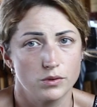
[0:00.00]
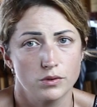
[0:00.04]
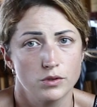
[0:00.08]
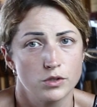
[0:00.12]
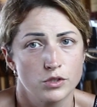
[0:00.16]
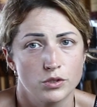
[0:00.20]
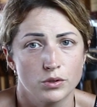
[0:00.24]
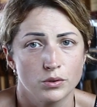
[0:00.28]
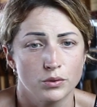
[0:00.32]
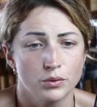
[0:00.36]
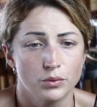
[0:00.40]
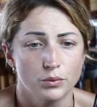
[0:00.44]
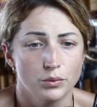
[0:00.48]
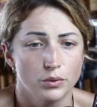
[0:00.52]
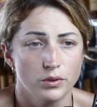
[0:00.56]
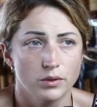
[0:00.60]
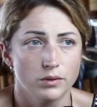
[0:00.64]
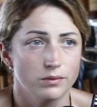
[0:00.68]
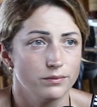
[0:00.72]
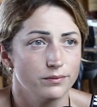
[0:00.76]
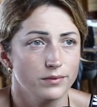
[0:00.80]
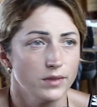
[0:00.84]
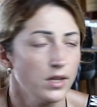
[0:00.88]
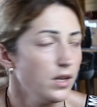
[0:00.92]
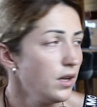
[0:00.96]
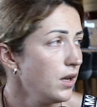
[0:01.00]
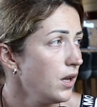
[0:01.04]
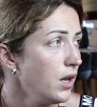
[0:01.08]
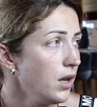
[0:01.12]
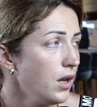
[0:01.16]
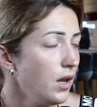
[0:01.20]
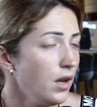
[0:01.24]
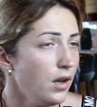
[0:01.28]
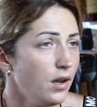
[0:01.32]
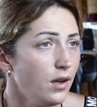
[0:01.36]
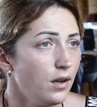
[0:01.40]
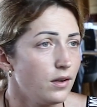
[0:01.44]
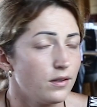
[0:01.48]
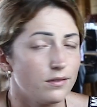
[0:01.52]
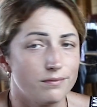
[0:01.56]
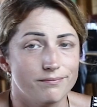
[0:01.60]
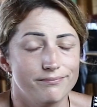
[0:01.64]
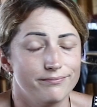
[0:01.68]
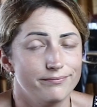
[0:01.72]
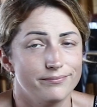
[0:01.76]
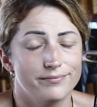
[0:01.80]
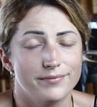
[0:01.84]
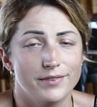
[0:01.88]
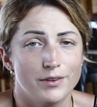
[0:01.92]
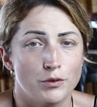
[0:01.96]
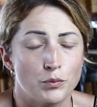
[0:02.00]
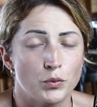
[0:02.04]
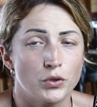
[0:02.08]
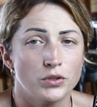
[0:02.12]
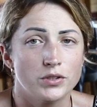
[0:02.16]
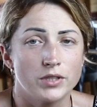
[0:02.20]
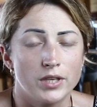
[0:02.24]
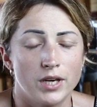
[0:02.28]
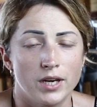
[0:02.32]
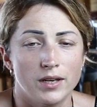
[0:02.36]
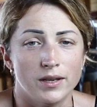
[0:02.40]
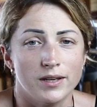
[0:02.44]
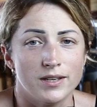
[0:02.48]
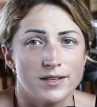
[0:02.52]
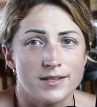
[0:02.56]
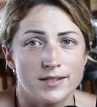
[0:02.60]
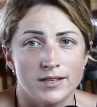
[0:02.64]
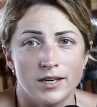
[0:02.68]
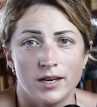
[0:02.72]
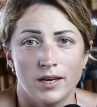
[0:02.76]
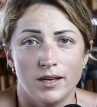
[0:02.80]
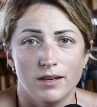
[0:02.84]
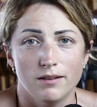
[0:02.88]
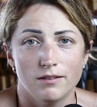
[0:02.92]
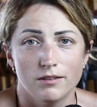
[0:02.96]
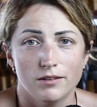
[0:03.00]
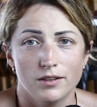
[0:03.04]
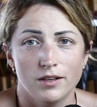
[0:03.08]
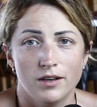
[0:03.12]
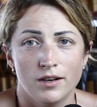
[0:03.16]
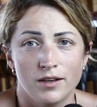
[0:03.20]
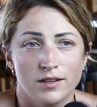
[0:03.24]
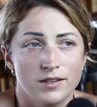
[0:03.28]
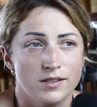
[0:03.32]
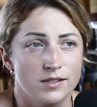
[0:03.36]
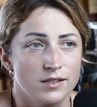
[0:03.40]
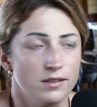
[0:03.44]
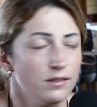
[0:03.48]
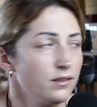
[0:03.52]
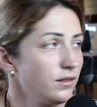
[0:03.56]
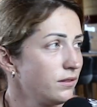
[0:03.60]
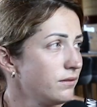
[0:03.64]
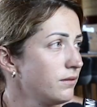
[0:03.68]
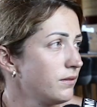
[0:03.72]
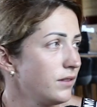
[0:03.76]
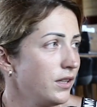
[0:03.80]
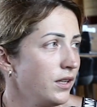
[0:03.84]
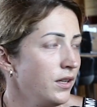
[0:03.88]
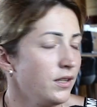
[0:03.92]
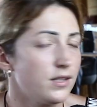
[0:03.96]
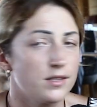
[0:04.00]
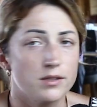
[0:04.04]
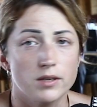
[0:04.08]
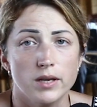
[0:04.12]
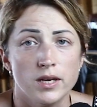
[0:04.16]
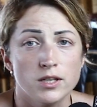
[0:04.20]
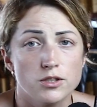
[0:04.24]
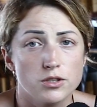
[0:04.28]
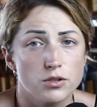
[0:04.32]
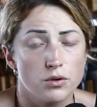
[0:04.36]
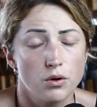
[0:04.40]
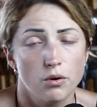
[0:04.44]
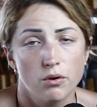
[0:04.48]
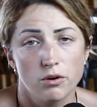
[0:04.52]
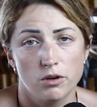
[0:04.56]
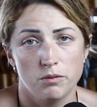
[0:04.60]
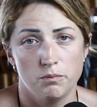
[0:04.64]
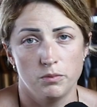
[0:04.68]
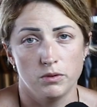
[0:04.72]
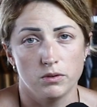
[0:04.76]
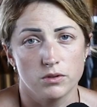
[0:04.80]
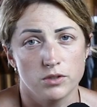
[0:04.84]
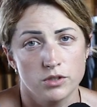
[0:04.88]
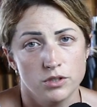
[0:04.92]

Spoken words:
So what can I say? It's horrible